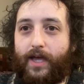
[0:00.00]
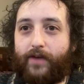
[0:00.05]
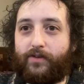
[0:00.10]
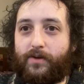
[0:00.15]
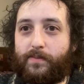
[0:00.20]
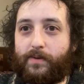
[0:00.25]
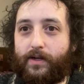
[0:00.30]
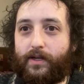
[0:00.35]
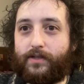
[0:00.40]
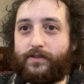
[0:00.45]

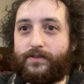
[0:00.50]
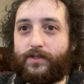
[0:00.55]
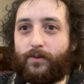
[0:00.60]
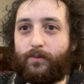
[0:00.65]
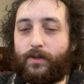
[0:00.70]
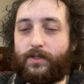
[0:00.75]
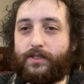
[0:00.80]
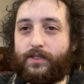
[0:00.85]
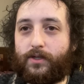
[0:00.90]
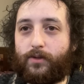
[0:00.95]
everybody,
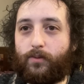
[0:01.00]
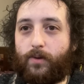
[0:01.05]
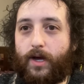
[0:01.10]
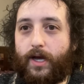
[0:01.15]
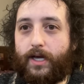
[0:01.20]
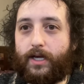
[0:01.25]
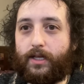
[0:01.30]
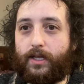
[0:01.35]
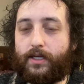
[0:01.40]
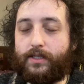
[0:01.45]
so once in a
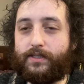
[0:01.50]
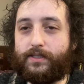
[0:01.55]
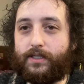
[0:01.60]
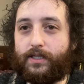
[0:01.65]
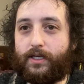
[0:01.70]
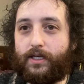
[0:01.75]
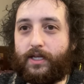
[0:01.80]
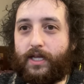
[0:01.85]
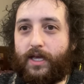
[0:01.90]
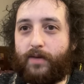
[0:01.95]
while I
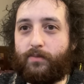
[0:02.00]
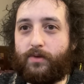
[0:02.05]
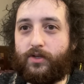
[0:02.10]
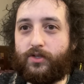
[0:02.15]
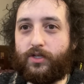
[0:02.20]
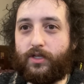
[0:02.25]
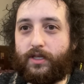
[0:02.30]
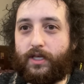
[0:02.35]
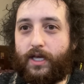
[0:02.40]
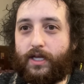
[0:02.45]
see an
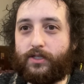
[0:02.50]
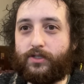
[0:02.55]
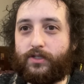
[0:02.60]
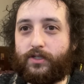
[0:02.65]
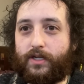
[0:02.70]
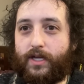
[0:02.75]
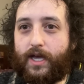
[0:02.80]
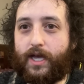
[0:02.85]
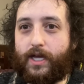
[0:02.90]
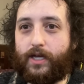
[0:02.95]
image on the
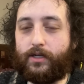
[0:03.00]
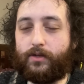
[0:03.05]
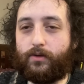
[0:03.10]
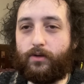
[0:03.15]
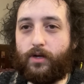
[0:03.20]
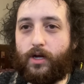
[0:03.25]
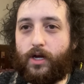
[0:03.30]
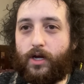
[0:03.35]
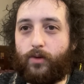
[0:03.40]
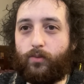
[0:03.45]

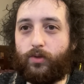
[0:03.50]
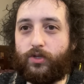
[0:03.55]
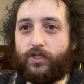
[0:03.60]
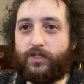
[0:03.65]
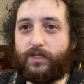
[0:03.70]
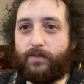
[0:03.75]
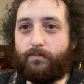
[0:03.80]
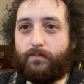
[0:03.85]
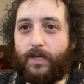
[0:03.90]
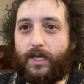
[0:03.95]
internet, uh, which
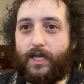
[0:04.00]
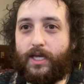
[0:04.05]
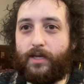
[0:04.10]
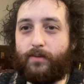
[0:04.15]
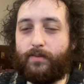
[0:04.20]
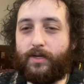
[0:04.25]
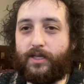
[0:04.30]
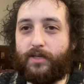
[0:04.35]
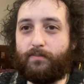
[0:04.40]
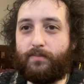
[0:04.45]
is a
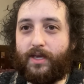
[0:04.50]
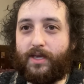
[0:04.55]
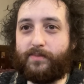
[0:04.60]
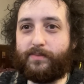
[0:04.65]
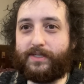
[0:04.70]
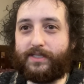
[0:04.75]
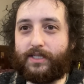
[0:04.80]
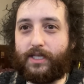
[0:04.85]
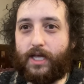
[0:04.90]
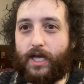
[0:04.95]
meme, and the
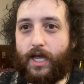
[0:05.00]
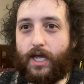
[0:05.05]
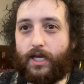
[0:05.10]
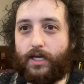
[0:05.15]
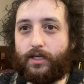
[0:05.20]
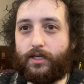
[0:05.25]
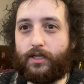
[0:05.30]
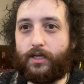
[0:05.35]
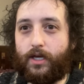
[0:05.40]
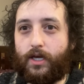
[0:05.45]
meme is
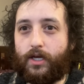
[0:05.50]
like,